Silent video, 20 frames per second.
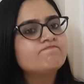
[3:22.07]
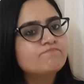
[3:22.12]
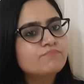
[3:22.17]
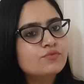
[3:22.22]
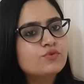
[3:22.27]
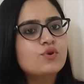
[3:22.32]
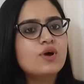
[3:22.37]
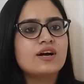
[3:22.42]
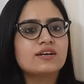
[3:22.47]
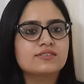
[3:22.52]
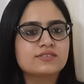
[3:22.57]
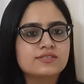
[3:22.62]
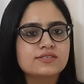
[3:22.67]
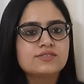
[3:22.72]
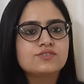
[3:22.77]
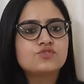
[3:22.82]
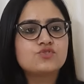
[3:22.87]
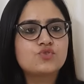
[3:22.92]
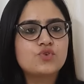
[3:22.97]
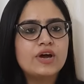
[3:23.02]

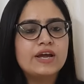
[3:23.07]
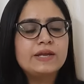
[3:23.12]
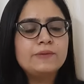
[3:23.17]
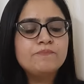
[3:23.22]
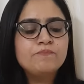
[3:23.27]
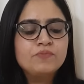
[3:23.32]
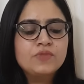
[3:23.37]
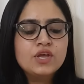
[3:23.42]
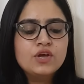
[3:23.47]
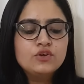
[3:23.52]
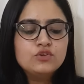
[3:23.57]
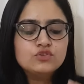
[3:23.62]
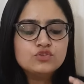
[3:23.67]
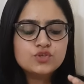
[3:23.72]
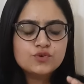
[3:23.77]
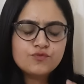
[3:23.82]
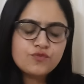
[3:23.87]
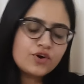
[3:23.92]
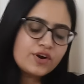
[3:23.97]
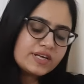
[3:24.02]
practiced, right?
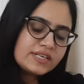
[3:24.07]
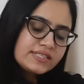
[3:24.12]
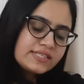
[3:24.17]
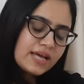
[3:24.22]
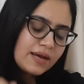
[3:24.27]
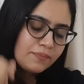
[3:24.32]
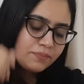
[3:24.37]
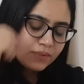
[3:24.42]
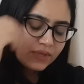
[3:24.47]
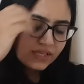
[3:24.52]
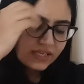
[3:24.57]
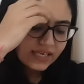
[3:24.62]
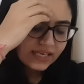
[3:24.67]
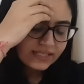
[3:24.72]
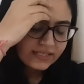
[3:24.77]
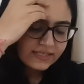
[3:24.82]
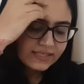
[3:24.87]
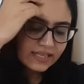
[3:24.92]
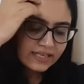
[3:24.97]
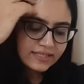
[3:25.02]
So for example,
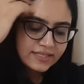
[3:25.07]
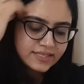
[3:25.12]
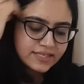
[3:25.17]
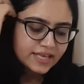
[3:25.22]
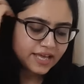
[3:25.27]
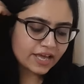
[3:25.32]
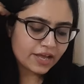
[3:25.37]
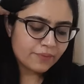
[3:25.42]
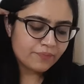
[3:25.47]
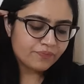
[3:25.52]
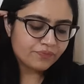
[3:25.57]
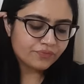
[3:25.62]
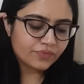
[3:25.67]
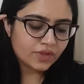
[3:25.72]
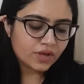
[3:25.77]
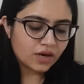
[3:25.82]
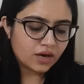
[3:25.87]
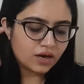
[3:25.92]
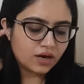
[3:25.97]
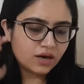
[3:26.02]
kids, let's say
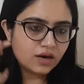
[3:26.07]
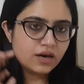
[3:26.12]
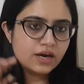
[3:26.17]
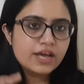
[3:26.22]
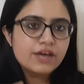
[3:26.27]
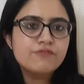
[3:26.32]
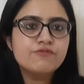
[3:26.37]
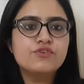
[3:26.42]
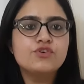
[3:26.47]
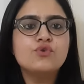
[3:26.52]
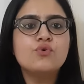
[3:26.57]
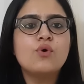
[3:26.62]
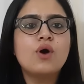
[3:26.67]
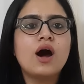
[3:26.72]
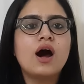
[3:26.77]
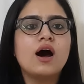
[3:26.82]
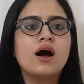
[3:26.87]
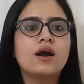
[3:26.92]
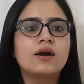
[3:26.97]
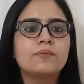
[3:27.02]
if you
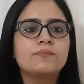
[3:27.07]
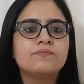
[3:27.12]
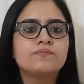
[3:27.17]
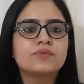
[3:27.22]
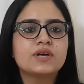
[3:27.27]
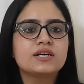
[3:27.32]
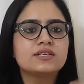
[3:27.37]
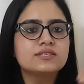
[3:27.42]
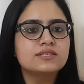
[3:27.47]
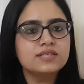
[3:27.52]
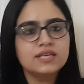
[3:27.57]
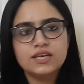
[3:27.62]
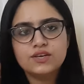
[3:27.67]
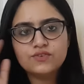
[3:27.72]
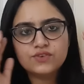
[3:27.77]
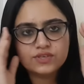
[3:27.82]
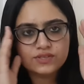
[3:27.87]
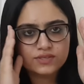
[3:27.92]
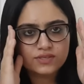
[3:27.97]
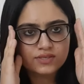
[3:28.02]
are a
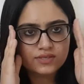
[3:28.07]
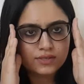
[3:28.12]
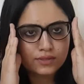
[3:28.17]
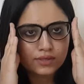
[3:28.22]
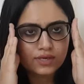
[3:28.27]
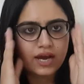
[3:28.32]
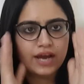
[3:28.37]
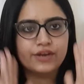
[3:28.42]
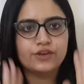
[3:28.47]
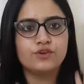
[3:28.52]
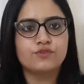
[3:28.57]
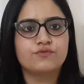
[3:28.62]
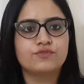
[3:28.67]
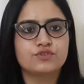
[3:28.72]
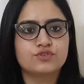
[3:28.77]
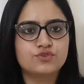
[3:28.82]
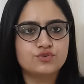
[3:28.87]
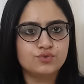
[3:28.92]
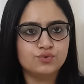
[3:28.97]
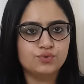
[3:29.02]
serious kind of a
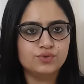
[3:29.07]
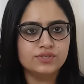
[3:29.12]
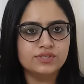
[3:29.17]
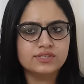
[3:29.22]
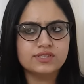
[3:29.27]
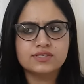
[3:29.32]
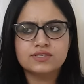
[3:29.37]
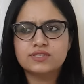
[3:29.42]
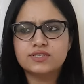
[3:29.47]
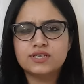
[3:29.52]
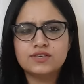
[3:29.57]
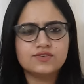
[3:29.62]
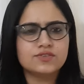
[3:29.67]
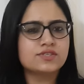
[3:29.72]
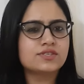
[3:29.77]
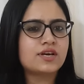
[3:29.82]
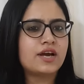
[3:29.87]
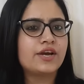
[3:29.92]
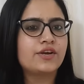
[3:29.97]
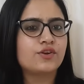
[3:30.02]
student, a
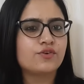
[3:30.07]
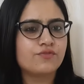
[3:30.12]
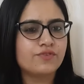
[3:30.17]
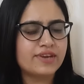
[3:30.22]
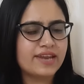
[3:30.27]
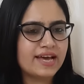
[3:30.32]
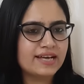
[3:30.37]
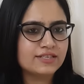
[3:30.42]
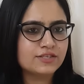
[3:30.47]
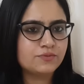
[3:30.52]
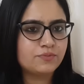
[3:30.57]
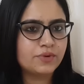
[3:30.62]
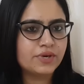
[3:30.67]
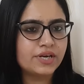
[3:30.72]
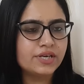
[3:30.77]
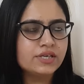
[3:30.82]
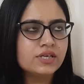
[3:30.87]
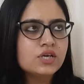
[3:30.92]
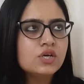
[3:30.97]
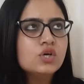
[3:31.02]
serious kind of an
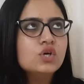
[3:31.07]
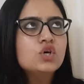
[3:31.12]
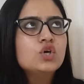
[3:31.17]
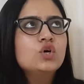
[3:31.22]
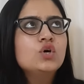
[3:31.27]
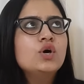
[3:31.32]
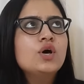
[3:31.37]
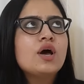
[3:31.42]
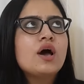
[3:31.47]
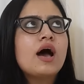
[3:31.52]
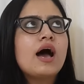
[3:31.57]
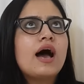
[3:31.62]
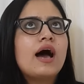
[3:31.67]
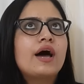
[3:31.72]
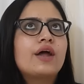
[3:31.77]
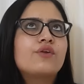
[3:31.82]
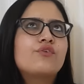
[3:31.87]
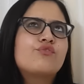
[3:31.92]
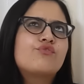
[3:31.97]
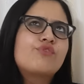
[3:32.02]
aspirant,
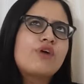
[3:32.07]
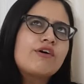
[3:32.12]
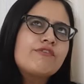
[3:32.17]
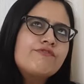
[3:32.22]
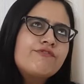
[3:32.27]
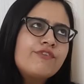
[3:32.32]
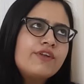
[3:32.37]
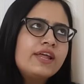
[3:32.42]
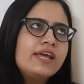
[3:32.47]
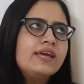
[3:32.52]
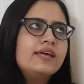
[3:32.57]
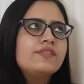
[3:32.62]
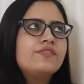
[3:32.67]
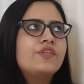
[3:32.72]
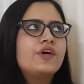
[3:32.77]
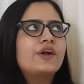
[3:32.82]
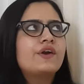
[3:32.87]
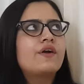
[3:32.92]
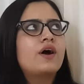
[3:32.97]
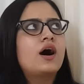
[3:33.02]
and roughly
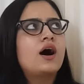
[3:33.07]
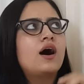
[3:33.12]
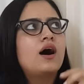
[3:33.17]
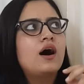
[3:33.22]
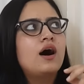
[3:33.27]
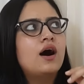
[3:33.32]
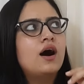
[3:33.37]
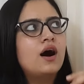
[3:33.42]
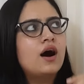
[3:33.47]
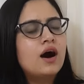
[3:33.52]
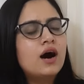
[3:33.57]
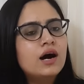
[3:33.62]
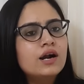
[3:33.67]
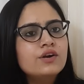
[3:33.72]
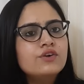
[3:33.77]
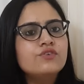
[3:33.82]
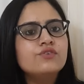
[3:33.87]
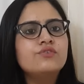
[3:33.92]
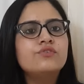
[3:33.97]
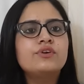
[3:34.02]
there are
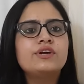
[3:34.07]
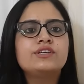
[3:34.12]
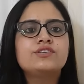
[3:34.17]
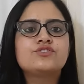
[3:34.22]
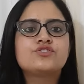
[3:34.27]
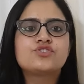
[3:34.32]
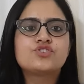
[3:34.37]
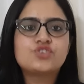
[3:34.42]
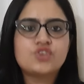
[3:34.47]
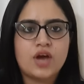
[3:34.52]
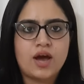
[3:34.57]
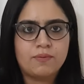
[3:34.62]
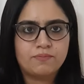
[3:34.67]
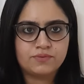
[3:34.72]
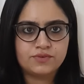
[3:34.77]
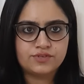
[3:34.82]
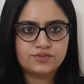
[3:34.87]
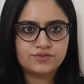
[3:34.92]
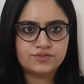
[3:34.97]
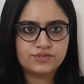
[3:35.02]
100
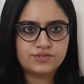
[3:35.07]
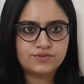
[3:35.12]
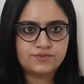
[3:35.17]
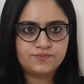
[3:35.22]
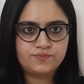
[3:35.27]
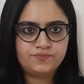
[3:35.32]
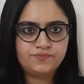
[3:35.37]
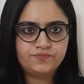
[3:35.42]
chapters.